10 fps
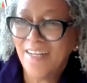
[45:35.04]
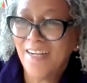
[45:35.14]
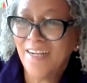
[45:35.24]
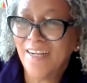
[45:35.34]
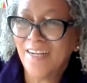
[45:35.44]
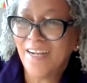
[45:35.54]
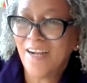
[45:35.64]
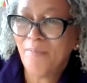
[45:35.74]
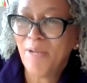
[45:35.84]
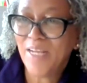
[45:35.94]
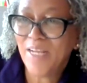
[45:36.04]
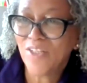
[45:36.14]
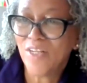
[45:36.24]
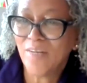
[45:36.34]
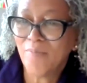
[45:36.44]
I'm gonna ask you
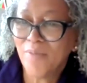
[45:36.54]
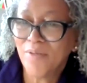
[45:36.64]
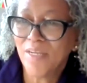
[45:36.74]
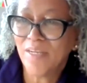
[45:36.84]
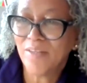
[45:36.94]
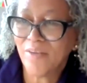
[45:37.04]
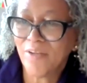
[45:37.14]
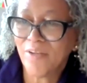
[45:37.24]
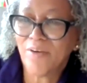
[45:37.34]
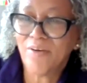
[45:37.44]
to unmute. Yeah, there we go.